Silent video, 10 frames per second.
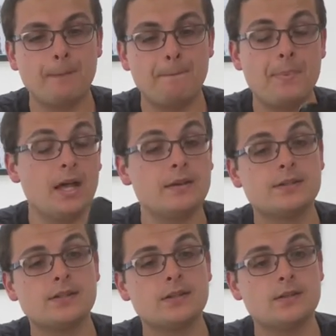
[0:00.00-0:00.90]

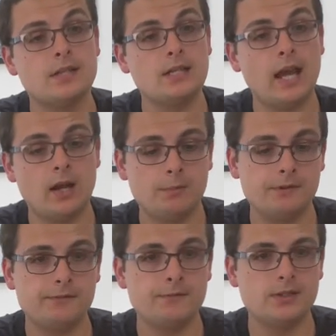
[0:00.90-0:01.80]
But the
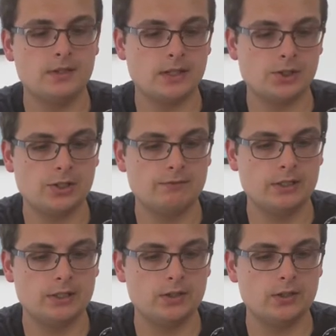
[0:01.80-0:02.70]
output from this is actually
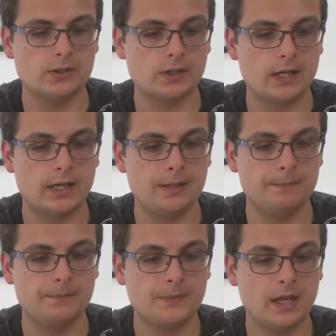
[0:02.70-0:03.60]
really good,
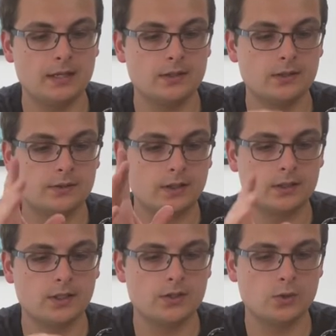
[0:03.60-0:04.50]
and I'll
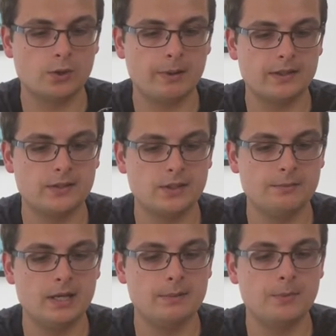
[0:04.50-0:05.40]
kind of talk about this in a
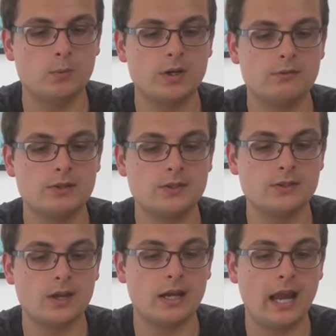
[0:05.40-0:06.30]
minute. But one of the reasons
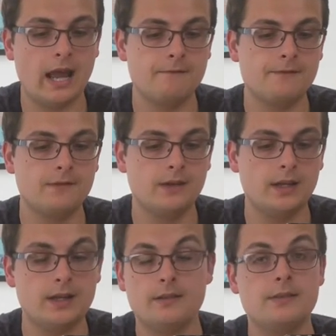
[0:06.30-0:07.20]
I have
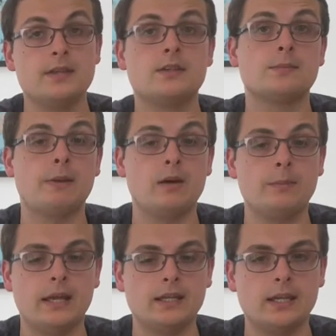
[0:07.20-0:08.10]
this power
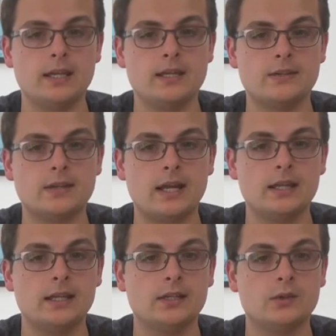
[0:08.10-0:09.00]
bank is that
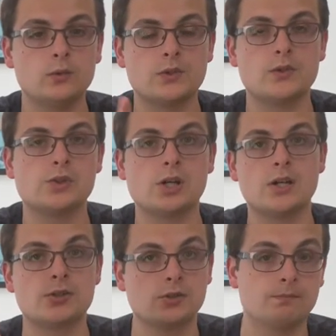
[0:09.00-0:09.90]
it can also
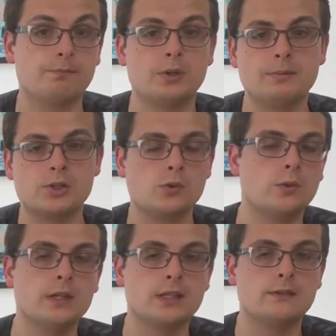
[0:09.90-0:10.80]
charge pretty much all
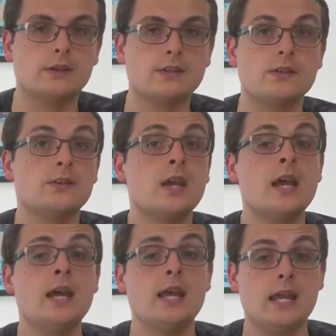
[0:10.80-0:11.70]
the other devices
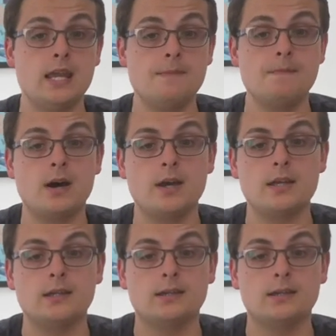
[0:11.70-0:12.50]
in my